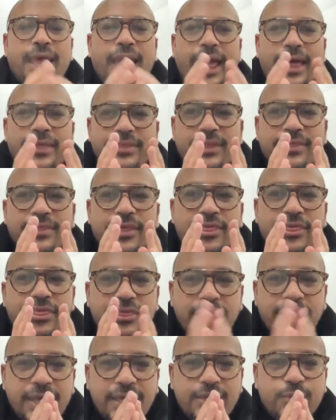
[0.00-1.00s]
And then the
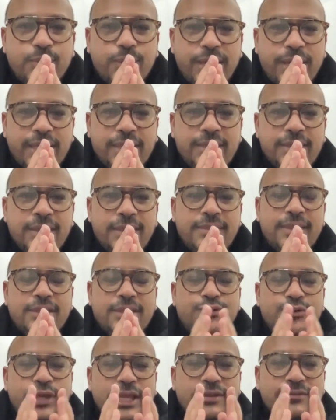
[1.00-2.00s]
third way
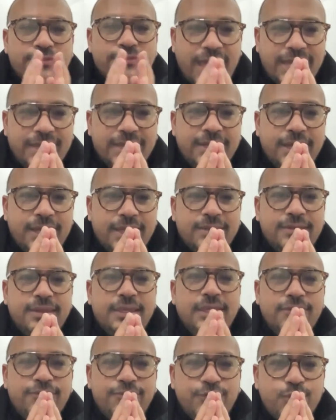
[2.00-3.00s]
that you can validate
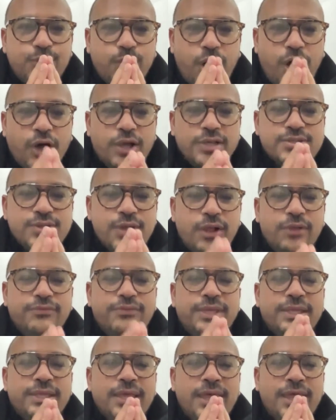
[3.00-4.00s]
if you are
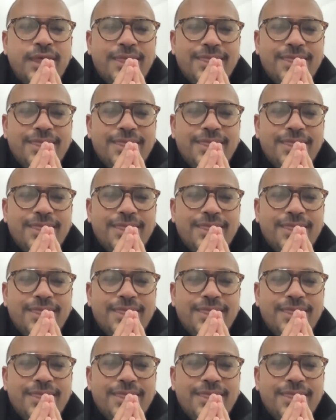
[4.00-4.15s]
solving